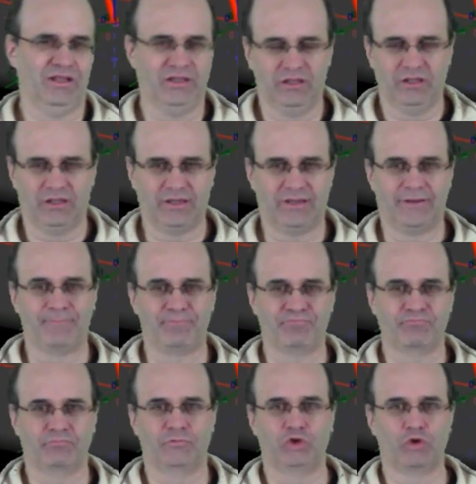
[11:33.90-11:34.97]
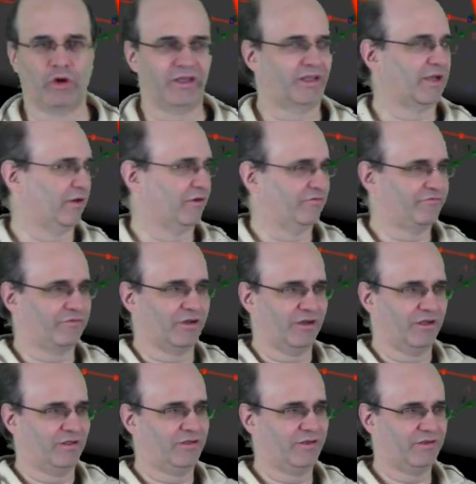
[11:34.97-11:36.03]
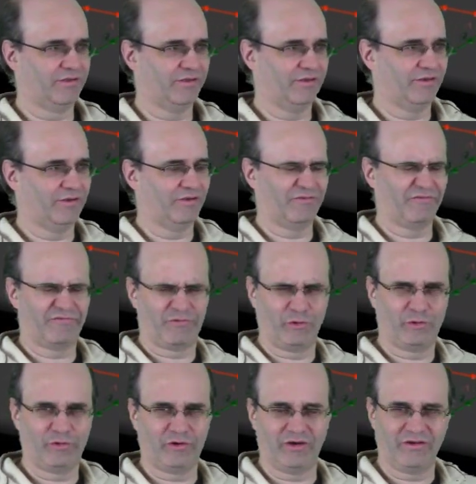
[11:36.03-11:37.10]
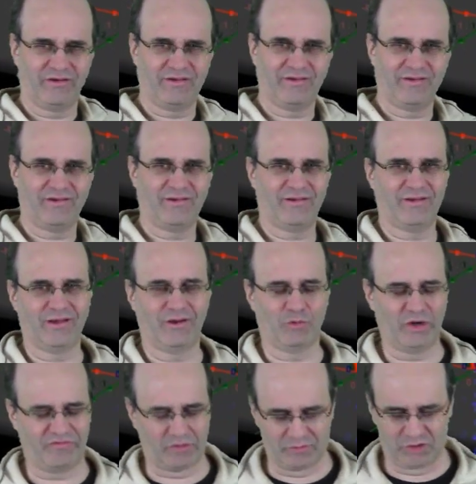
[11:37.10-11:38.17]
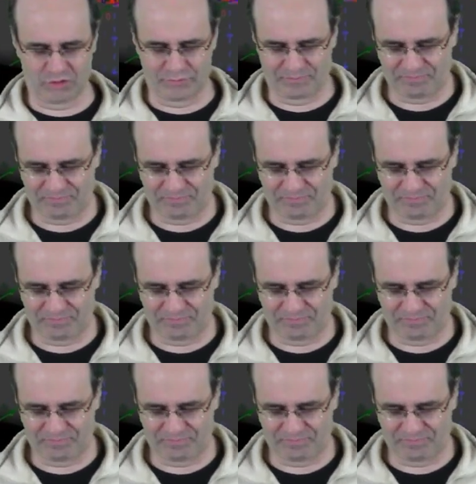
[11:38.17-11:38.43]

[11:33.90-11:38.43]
Going kind of further away from you.